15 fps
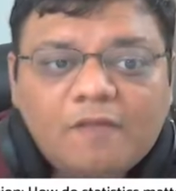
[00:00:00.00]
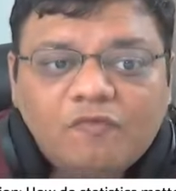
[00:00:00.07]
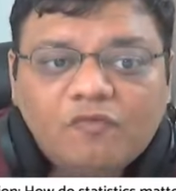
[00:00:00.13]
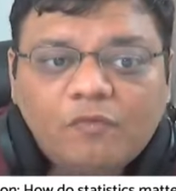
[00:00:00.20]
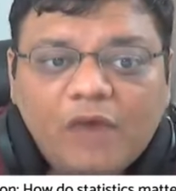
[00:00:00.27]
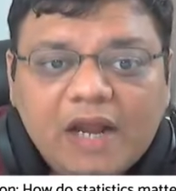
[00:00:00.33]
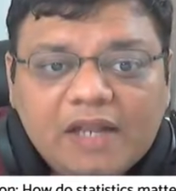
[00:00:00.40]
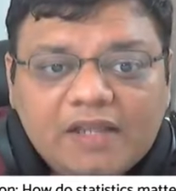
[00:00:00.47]

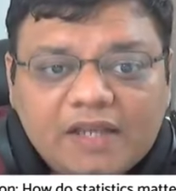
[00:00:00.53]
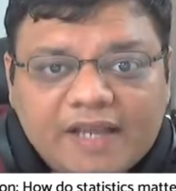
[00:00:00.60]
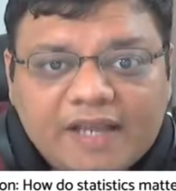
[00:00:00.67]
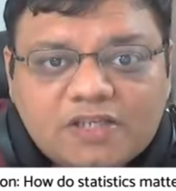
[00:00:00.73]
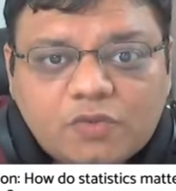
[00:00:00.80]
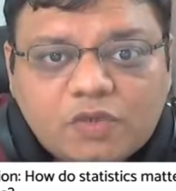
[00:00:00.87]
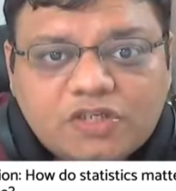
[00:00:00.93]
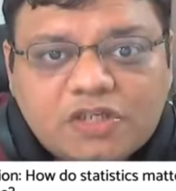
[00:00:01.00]
While the
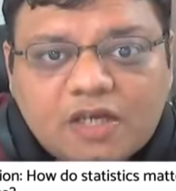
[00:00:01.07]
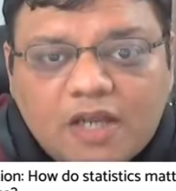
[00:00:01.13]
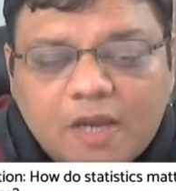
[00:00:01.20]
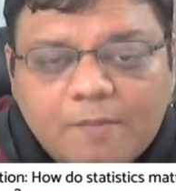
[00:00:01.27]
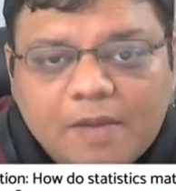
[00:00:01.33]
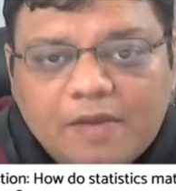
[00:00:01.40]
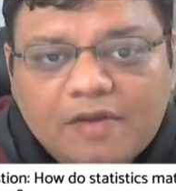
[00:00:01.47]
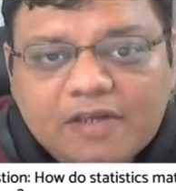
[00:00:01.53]
next question
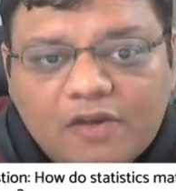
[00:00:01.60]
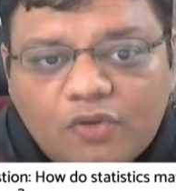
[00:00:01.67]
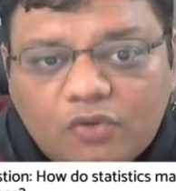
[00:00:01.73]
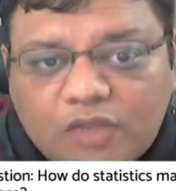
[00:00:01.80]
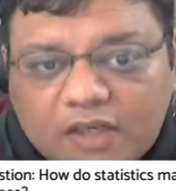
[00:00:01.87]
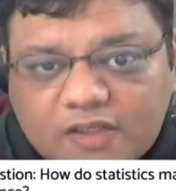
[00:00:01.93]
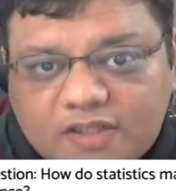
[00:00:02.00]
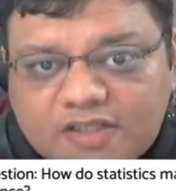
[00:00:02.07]
come, I'll tell you
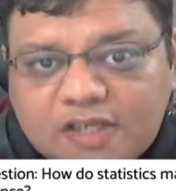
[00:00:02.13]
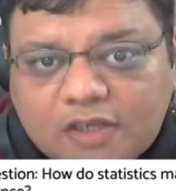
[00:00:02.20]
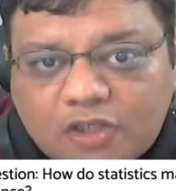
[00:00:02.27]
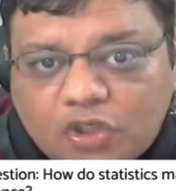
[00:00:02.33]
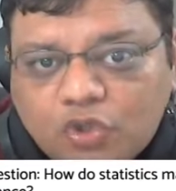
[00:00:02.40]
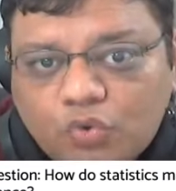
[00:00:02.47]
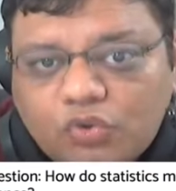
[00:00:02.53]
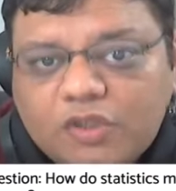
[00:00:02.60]
that these are the
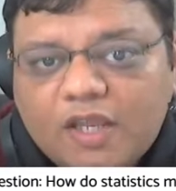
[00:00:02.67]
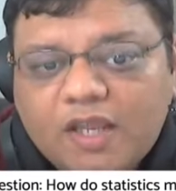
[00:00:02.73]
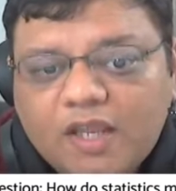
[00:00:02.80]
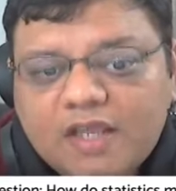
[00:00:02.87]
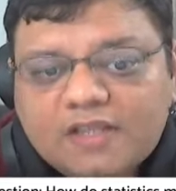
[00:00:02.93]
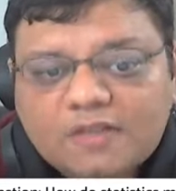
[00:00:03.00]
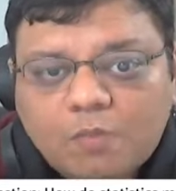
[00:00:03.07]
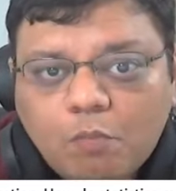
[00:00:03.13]
two things
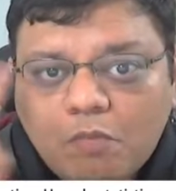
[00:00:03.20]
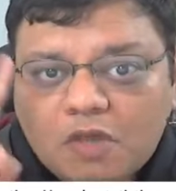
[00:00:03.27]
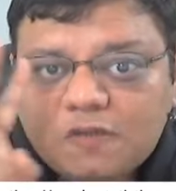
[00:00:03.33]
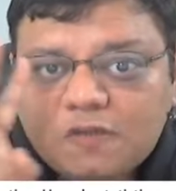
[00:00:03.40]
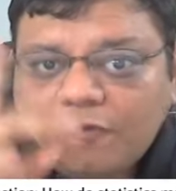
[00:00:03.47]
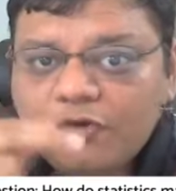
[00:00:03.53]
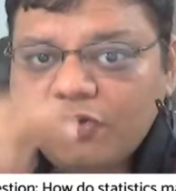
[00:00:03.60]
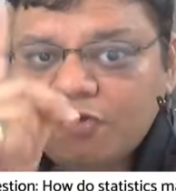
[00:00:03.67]
is
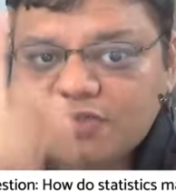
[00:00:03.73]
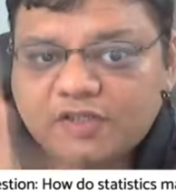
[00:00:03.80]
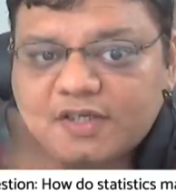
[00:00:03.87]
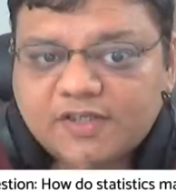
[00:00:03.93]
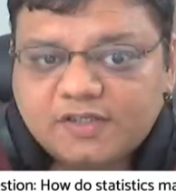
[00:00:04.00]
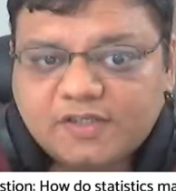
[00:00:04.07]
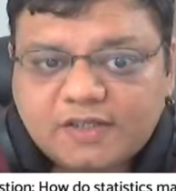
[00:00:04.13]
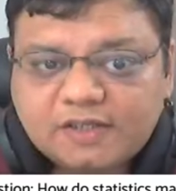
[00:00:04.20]
must for your
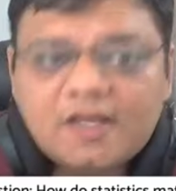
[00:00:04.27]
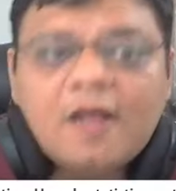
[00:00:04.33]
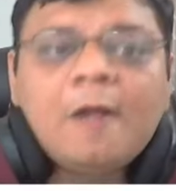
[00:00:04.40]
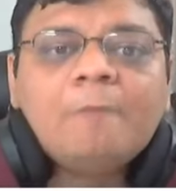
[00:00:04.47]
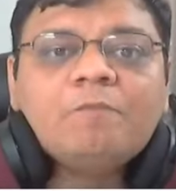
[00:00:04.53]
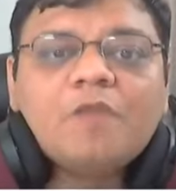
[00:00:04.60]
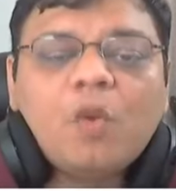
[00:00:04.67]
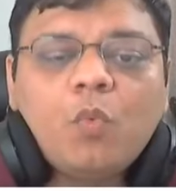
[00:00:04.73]
statistics.
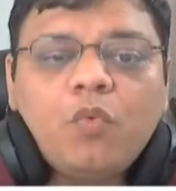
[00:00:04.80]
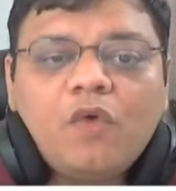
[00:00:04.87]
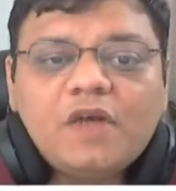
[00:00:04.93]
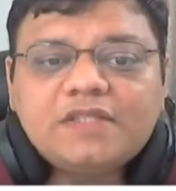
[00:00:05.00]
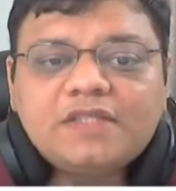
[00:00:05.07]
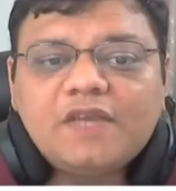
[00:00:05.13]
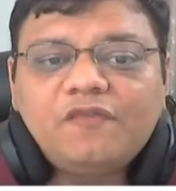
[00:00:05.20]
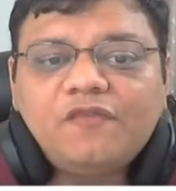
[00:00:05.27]

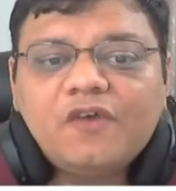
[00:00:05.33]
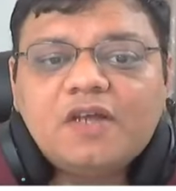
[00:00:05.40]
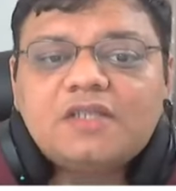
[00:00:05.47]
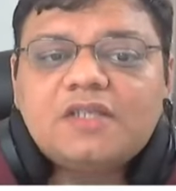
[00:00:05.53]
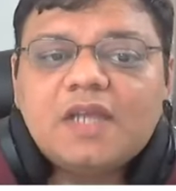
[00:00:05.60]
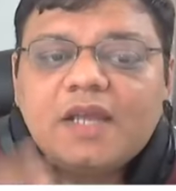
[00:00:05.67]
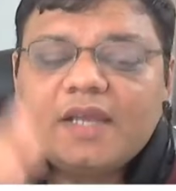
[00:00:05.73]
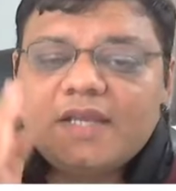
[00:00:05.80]
First thing
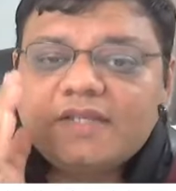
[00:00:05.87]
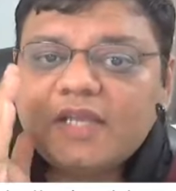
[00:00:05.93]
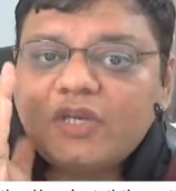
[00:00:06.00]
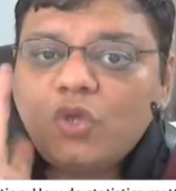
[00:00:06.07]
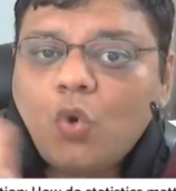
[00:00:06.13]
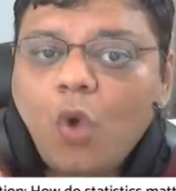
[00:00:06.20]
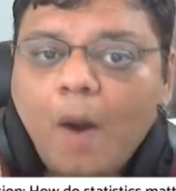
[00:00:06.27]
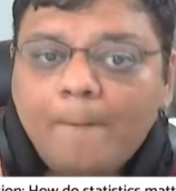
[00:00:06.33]
first is that
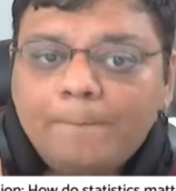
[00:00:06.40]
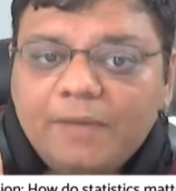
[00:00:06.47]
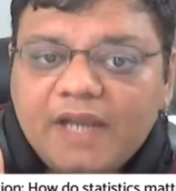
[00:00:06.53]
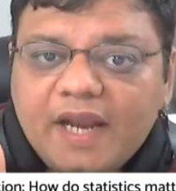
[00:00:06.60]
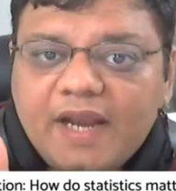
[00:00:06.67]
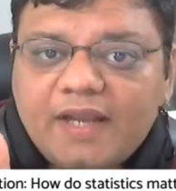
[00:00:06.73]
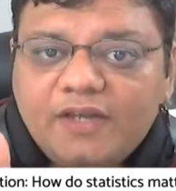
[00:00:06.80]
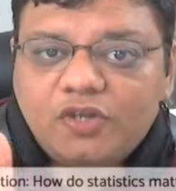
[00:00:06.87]
you
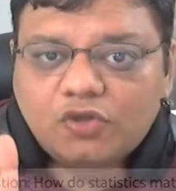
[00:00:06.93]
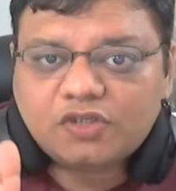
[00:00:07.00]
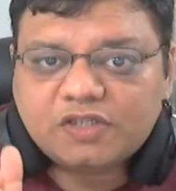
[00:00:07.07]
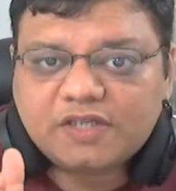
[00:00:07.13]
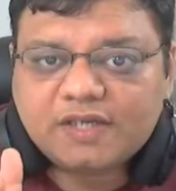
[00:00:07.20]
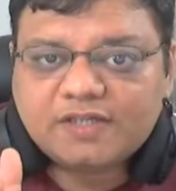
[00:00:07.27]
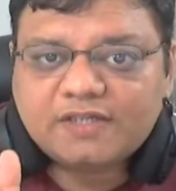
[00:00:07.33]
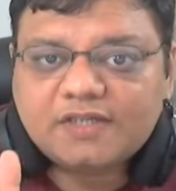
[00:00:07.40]
update your
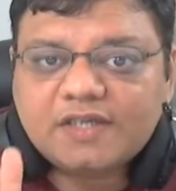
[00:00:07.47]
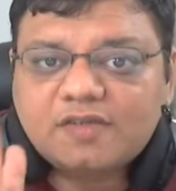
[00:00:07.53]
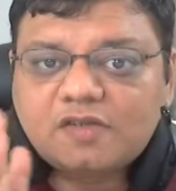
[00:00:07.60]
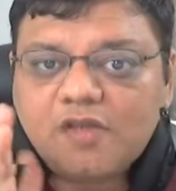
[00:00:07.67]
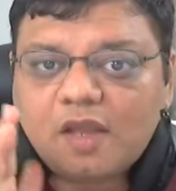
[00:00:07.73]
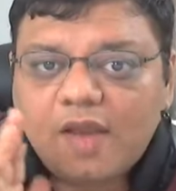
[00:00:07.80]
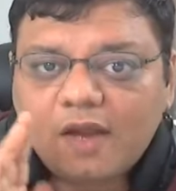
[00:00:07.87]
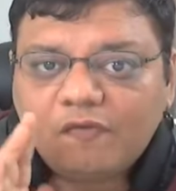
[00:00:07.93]
statistics
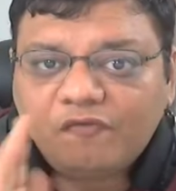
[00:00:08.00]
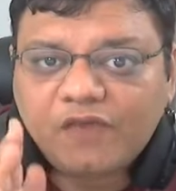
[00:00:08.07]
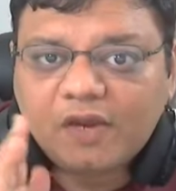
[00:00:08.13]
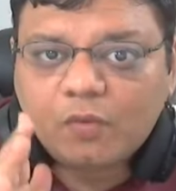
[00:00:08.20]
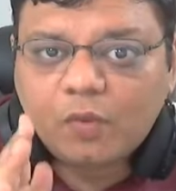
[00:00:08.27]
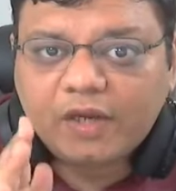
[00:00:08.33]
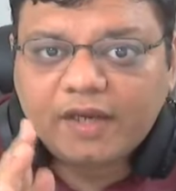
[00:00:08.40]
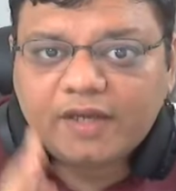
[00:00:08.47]
at
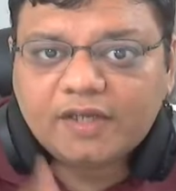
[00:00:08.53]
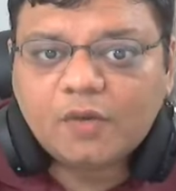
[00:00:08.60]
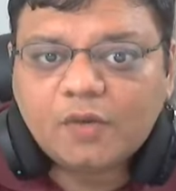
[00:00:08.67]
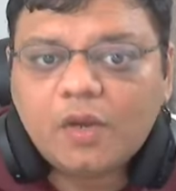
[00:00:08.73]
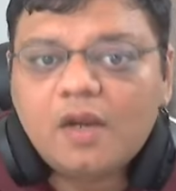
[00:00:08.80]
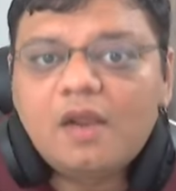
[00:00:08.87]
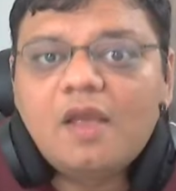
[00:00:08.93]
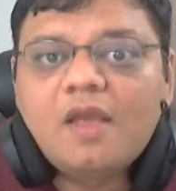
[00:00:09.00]
frequent
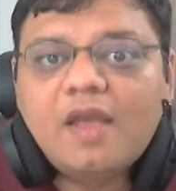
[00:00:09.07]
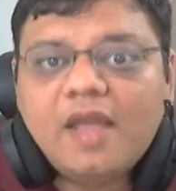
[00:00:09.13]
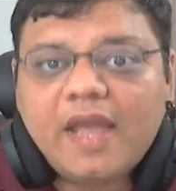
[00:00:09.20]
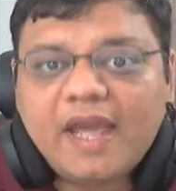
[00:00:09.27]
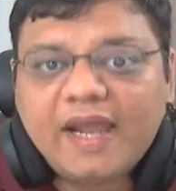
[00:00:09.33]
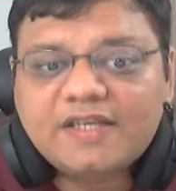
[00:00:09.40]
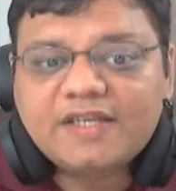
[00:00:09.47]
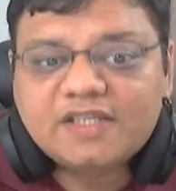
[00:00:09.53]
interval,
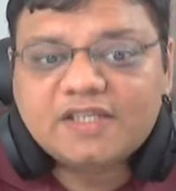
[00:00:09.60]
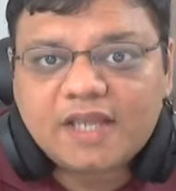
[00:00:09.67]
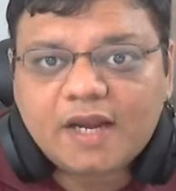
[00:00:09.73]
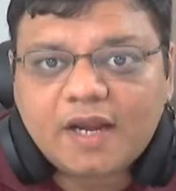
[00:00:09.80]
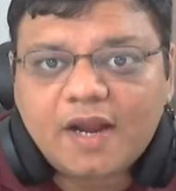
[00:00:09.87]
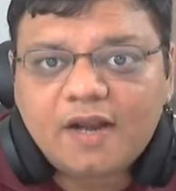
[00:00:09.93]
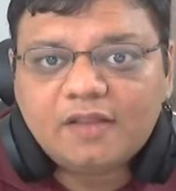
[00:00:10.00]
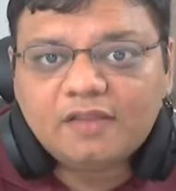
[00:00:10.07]
and
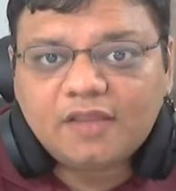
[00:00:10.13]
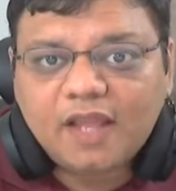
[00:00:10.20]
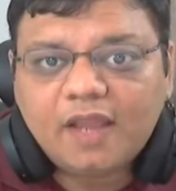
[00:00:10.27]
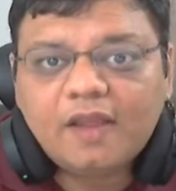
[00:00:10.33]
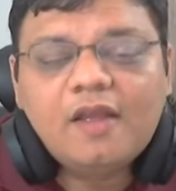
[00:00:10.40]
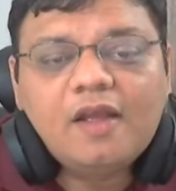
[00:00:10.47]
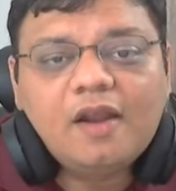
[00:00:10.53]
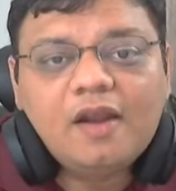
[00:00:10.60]
second
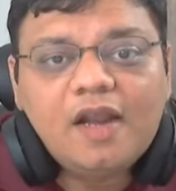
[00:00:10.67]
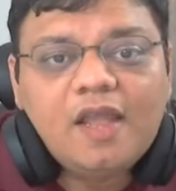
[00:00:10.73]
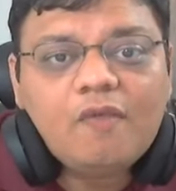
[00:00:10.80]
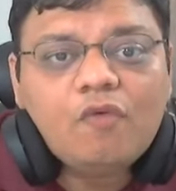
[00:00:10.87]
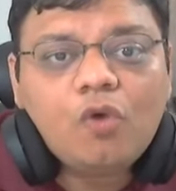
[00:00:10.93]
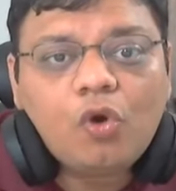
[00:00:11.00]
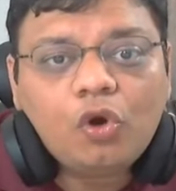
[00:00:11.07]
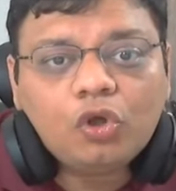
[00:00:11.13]
thing, leave
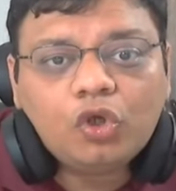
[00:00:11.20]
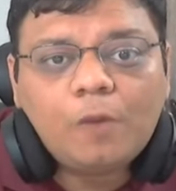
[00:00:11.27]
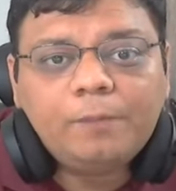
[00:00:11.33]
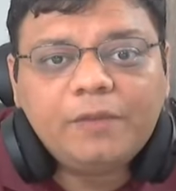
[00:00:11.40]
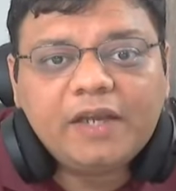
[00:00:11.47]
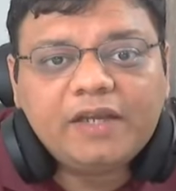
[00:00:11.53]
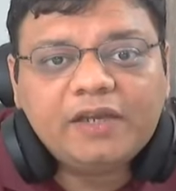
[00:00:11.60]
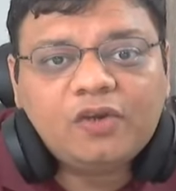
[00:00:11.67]
auto
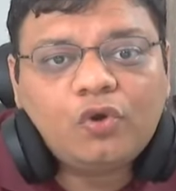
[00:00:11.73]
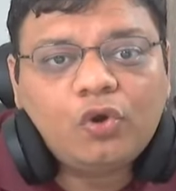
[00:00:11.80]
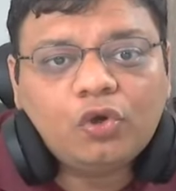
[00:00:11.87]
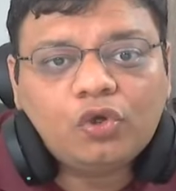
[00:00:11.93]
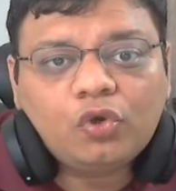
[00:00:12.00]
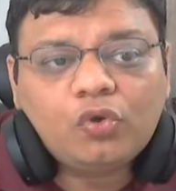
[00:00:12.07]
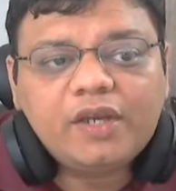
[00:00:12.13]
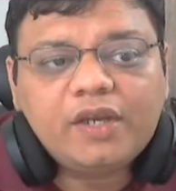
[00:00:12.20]
update and
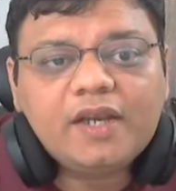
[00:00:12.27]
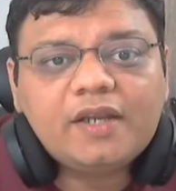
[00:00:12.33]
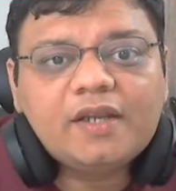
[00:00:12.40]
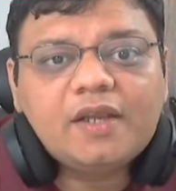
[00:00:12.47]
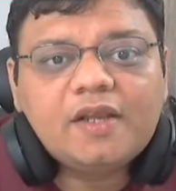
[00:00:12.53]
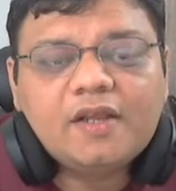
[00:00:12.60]
auto create